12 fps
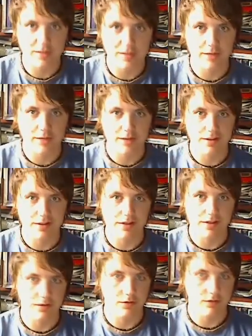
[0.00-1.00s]
be
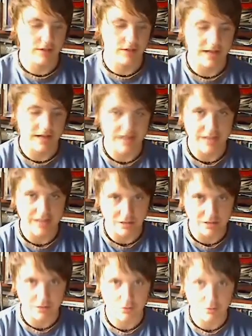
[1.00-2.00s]
with all the
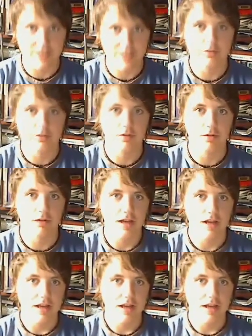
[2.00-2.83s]
extra weight, or